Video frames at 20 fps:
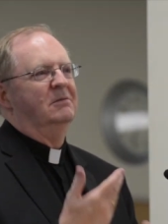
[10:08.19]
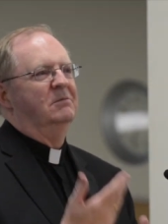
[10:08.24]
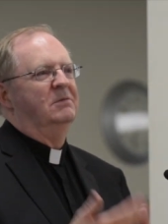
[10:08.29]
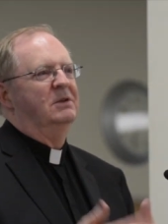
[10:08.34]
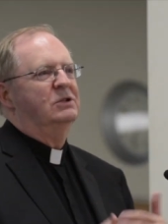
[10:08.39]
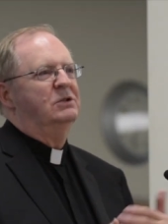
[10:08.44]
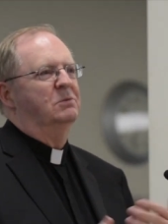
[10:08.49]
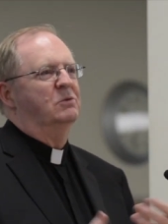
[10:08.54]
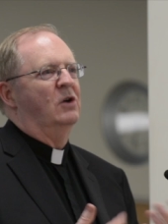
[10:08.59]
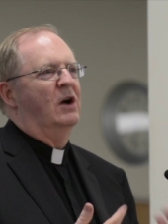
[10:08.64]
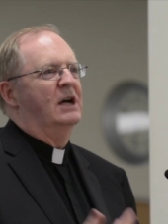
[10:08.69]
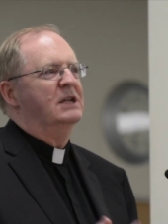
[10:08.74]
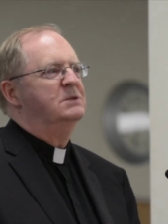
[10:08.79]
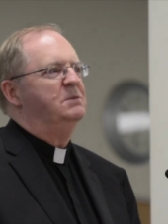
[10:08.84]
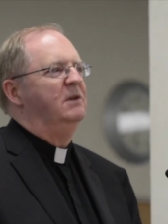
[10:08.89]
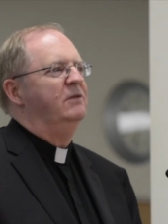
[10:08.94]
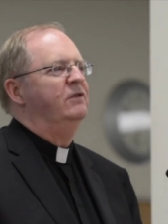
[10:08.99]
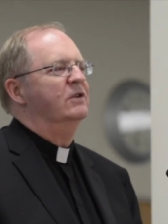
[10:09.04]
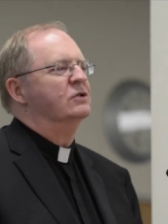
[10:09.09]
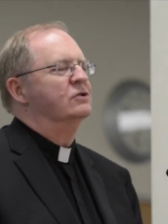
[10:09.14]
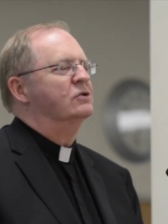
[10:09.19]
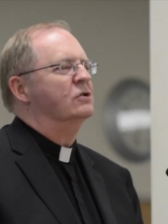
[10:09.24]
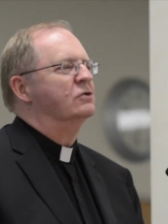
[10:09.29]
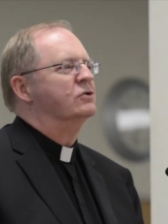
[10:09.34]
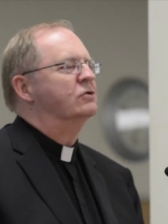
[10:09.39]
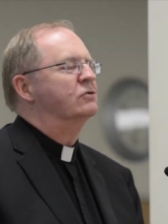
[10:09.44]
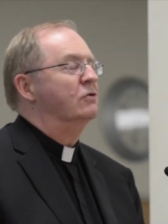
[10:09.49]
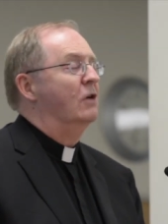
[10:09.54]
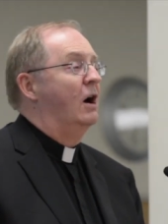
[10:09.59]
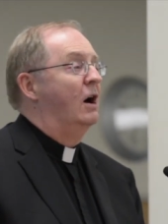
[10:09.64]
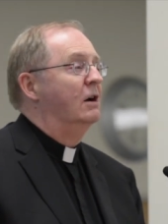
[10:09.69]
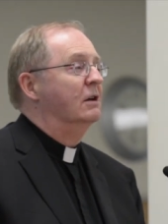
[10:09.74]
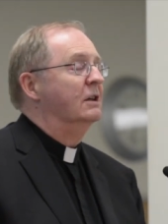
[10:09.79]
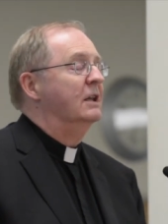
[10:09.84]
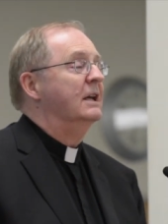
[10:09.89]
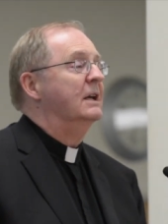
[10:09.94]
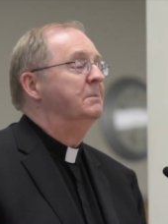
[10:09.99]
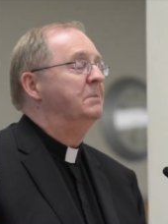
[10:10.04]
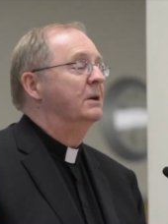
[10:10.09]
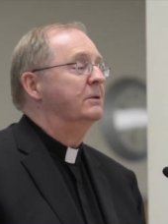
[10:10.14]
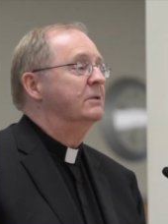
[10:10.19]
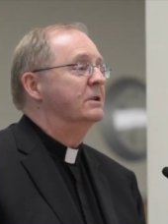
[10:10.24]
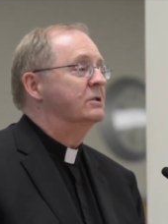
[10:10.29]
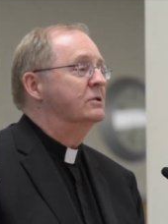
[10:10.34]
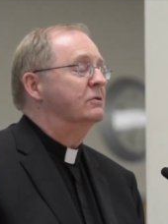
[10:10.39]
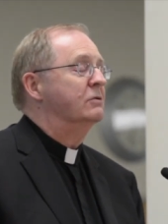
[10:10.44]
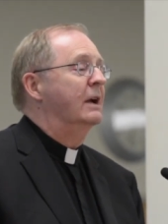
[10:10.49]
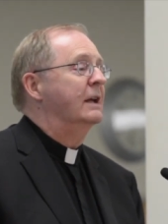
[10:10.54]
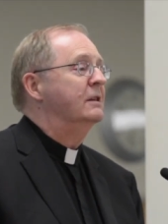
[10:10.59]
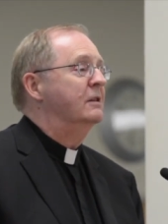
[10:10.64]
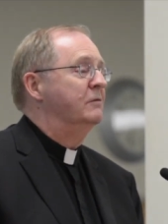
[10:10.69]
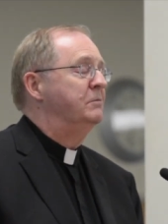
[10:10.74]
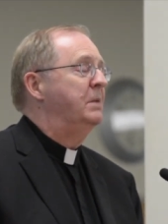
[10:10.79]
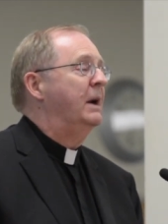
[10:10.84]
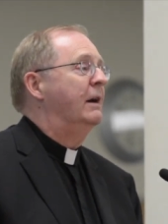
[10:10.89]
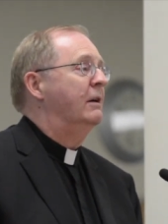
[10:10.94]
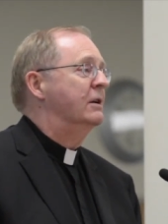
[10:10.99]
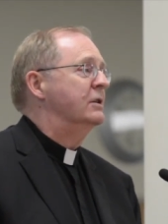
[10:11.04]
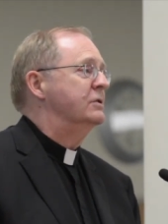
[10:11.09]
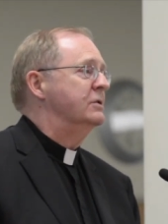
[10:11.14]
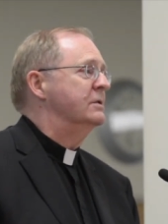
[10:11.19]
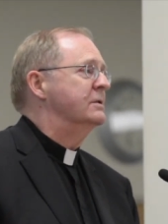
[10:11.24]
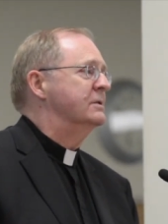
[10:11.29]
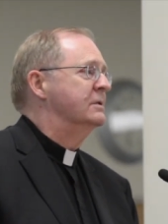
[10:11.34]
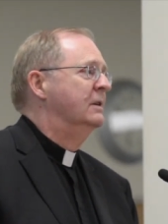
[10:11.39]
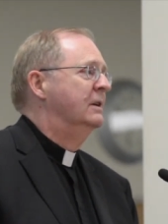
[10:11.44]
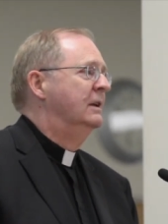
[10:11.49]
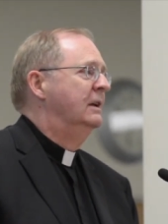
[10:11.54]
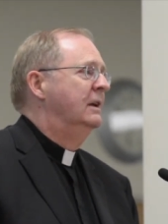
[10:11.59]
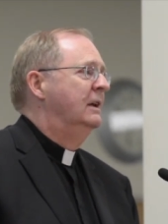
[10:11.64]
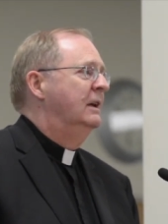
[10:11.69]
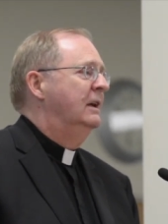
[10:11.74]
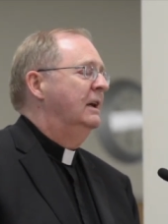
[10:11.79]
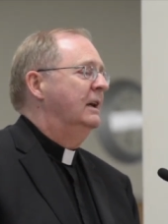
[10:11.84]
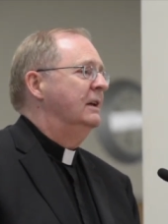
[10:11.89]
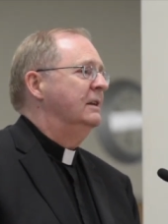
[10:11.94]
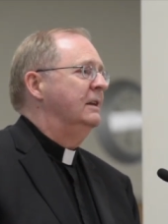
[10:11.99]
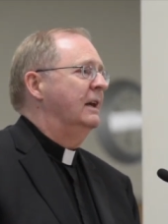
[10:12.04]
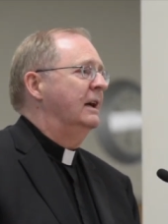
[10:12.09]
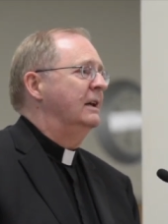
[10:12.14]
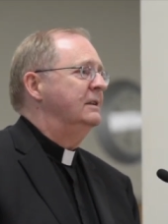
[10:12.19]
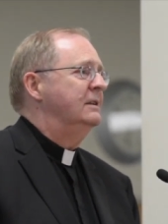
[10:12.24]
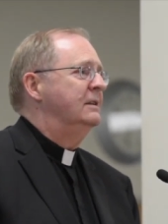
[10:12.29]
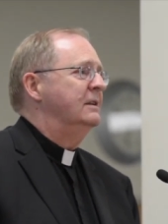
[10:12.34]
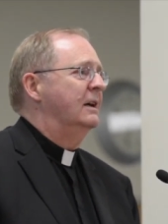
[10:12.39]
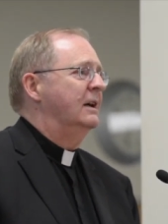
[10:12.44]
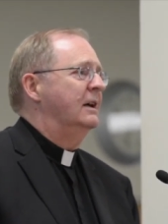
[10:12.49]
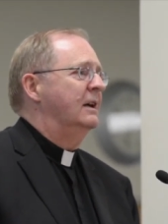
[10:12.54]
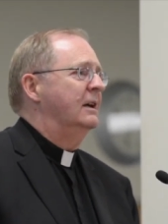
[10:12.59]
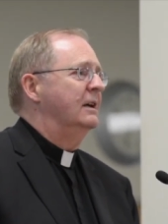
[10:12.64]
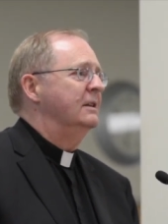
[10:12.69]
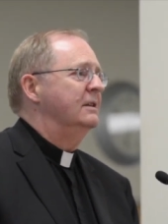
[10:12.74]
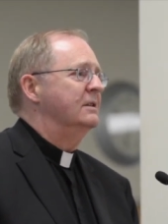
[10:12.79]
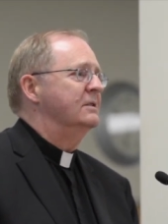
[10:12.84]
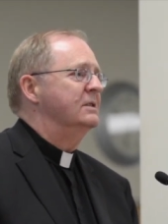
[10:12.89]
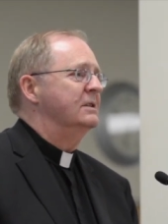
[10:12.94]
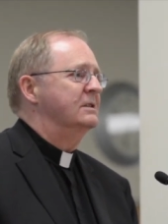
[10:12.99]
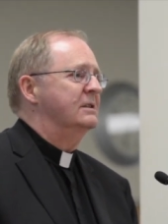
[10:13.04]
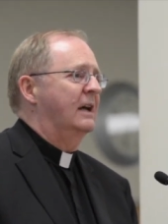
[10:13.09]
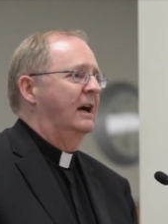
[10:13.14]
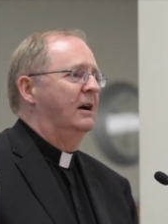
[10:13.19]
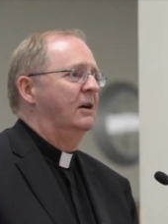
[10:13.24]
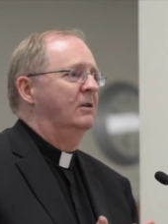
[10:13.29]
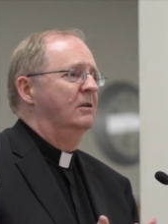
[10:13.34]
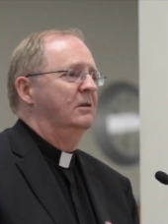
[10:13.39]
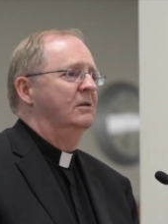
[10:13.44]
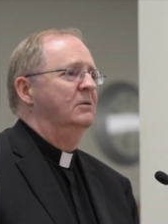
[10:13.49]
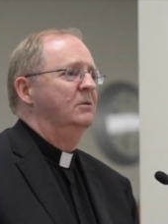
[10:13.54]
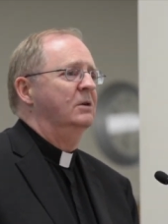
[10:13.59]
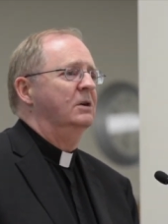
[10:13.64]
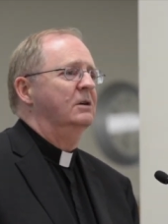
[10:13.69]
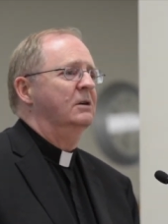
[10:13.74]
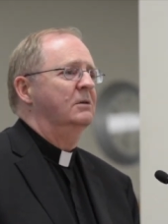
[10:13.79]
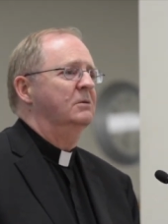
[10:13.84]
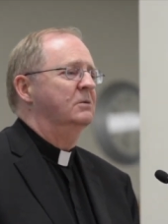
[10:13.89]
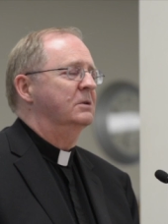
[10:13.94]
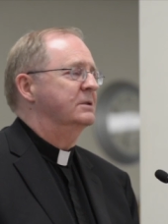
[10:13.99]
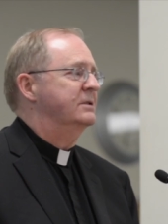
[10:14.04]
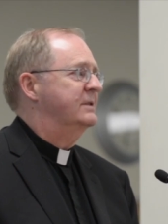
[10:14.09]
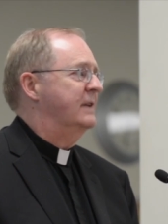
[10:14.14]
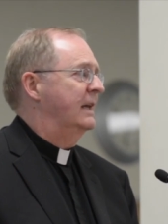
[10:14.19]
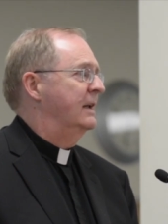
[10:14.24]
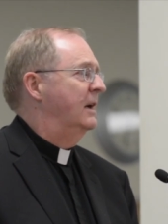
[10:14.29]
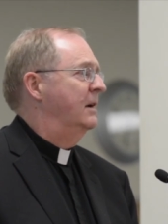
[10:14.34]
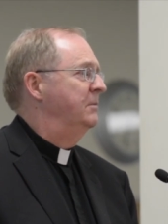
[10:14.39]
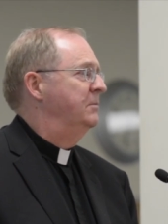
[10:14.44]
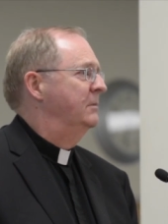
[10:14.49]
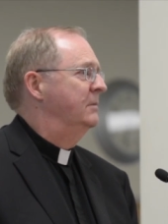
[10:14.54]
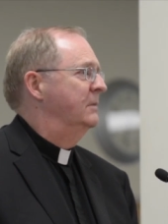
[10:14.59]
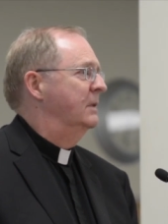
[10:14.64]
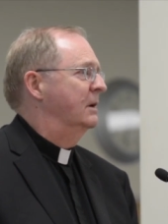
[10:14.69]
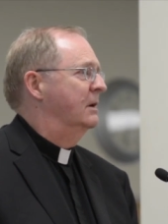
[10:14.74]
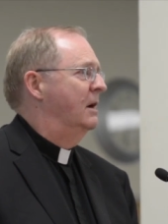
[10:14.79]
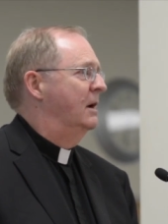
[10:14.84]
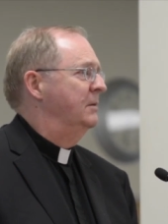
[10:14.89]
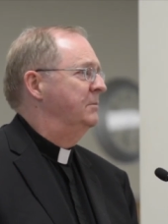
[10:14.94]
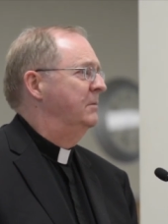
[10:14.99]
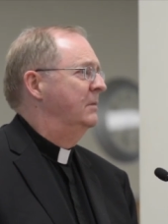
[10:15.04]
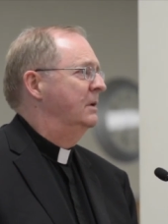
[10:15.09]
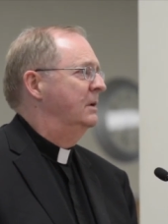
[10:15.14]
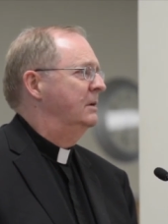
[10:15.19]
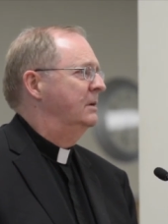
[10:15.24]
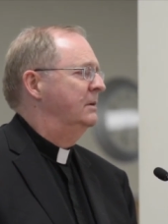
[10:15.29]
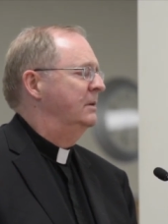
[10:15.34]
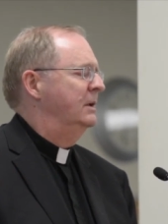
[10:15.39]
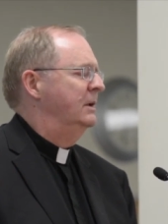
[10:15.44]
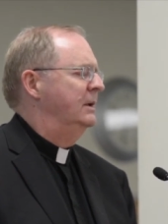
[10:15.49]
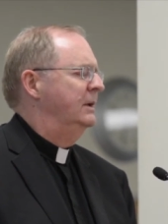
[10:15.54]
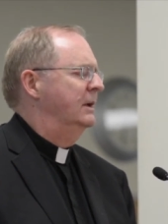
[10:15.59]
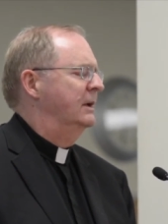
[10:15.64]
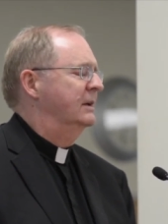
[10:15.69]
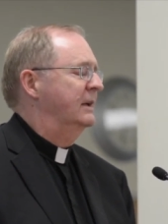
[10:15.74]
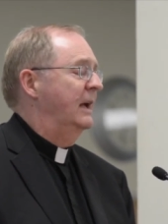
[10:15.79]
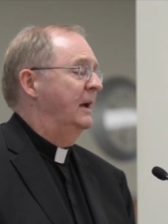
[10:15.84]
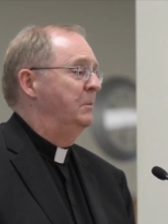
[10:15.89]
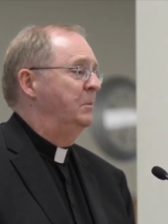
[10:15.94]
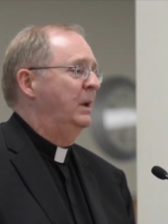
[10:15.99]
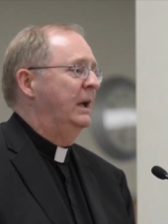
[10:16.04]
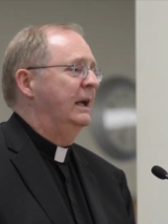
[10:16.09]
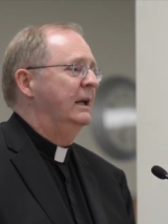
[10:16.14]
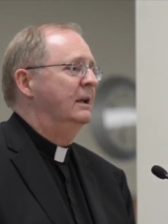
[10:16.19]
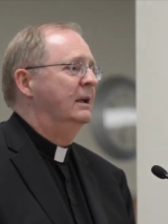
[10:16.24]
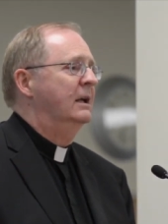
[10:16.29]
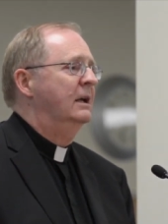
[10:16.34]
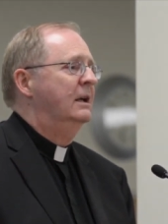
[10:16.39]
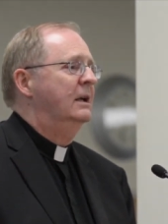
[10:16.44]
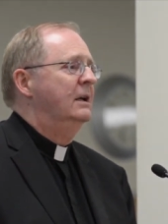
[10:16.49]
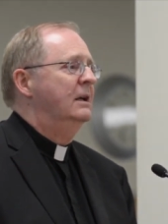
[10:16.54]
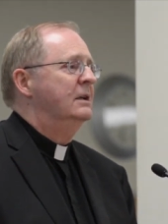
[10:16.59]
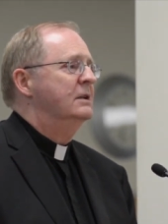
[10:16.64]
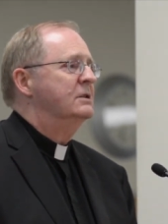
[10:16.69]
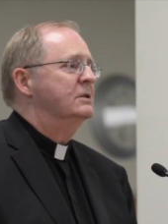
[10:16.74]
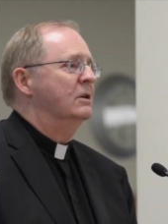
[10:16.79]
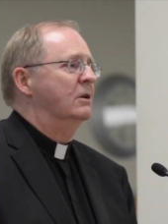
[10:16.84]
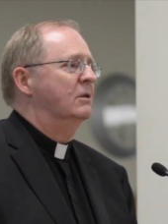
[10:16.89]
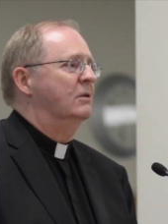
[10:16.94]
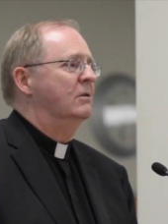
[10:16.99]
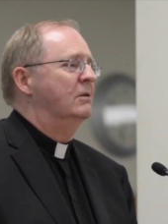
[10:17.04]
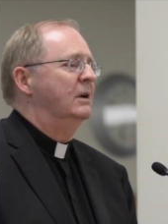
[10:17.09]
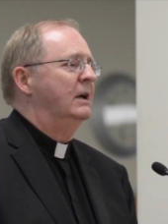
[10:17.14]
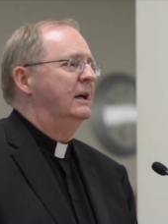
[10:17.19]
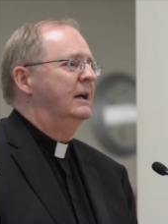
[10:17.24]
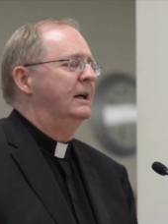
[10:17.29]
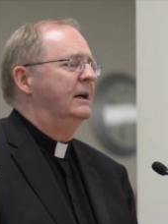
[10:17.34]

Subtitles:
Bishop Crosby feels so strongly about the strength of parishes that this is how we're set up the campaign. So